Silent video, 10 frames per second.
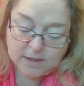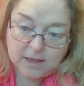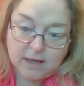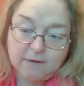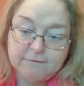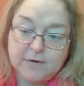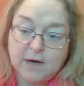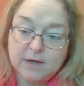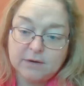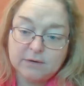King of
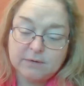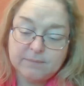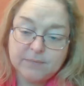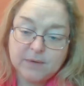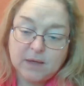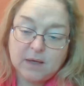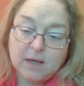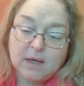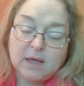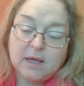Fire.
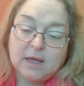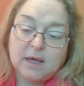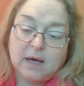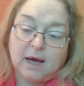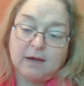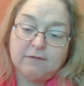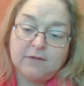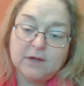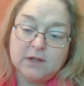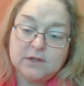I
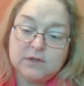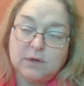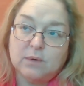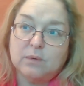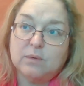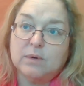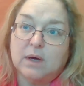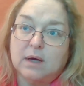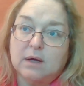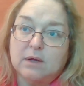feel as though
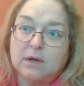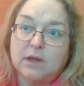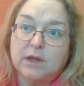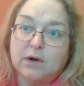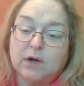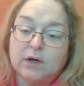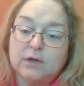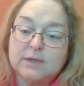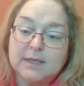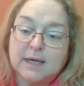they're going
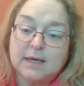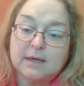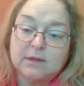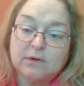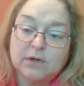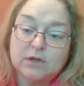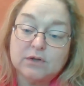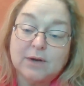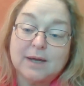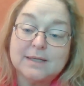to
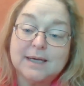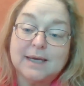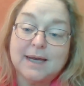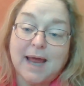try to take an